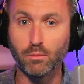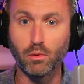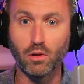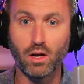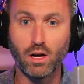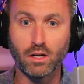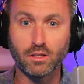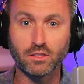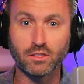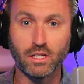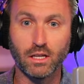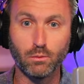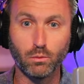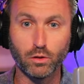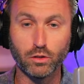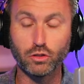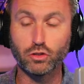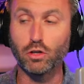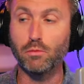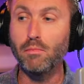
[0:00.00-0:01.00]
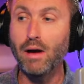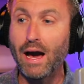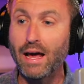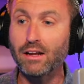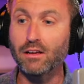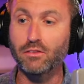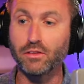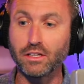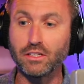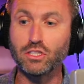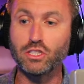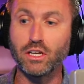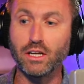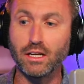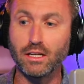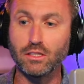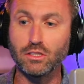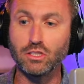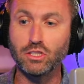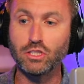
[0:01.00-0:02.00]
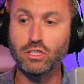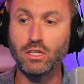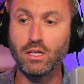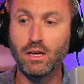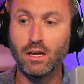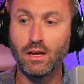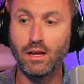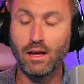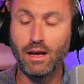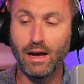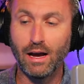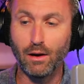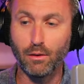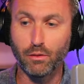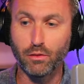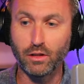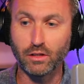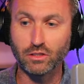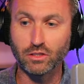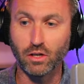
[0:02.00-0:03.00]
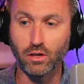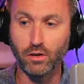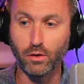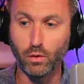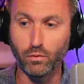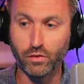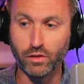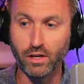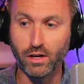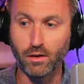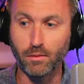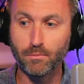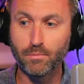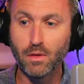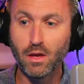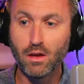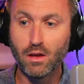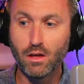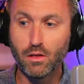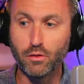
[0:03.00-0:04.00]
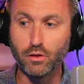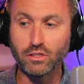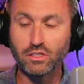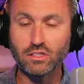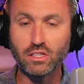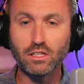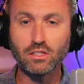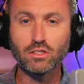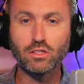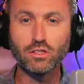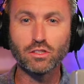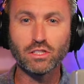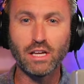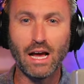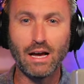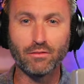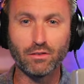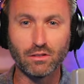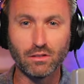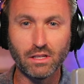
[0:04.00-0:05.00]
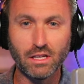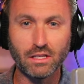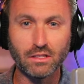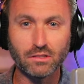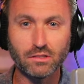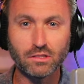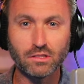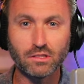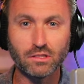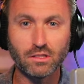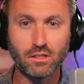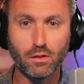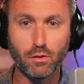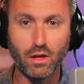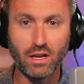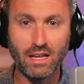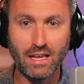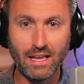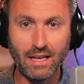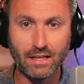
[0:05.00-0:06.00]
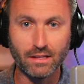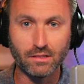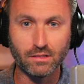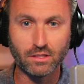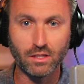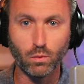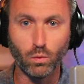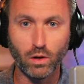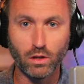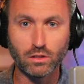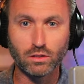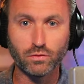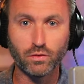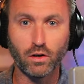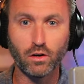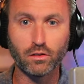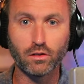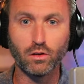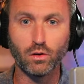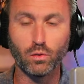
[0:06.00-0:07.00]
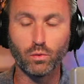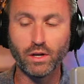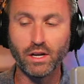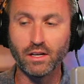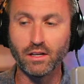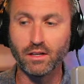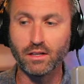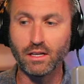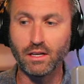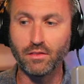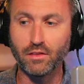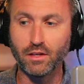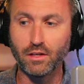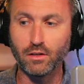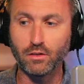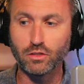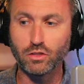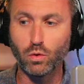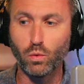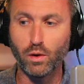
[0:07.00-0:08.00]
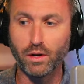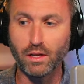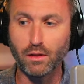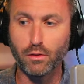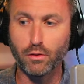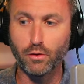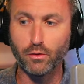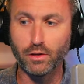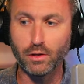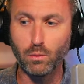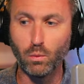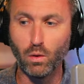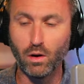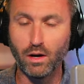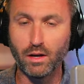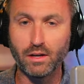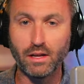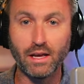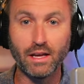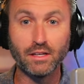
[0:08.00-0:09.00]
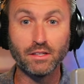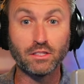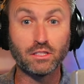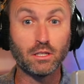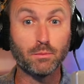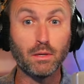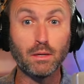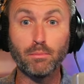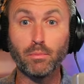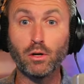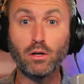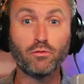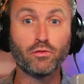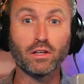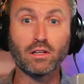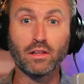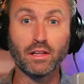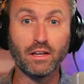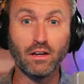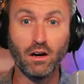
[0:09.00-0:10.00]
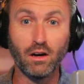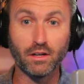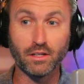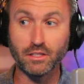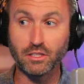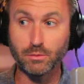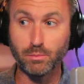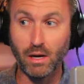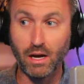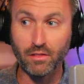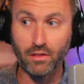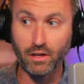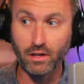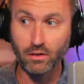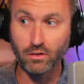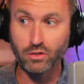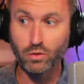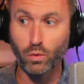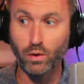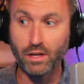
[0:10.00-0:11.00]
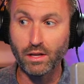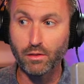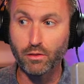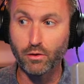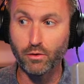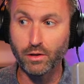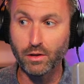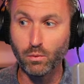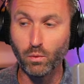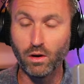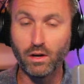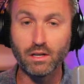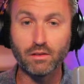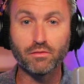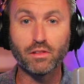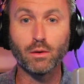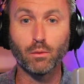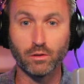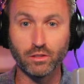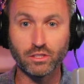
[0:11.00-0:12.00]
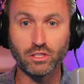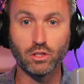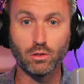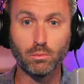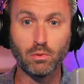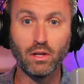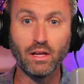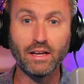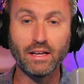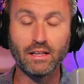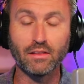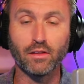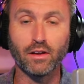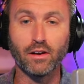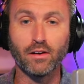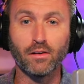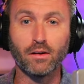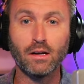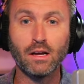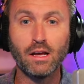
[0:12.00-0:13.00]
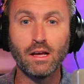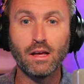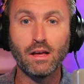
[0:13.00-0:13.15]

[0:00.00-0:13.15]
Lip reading: blocks and would dramatically change how things are over there. The Sixers have a lease that ends at Wells Fargo Arena in the year 2031. And to be perfectly honest, by the year 2031, if they were still playing there,